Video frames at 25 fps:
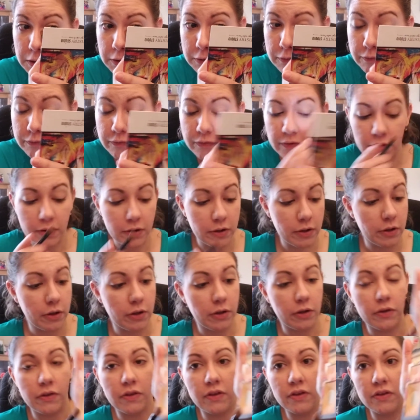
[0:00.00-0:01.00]
of
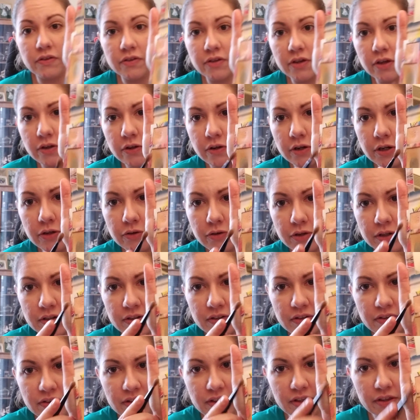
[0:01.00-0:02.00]
this color. You can
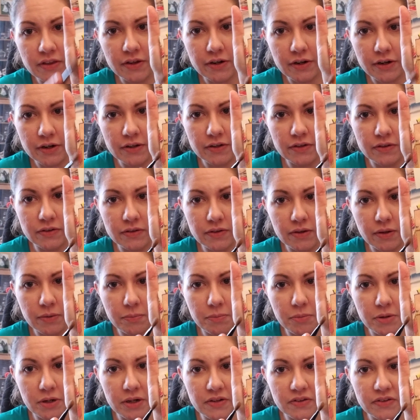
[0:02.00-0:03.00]
see there is a
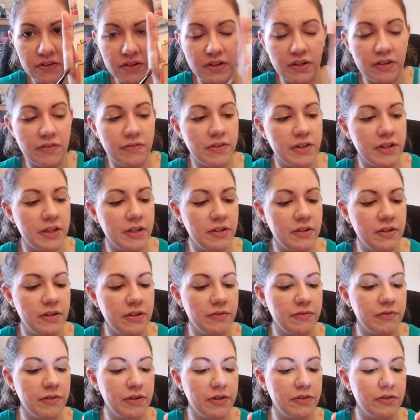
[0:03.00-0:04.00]
pretty significant
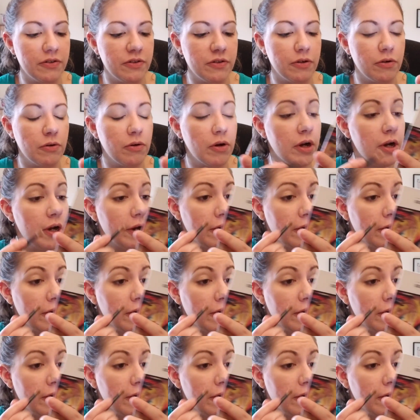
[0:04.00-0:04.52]
difference. So I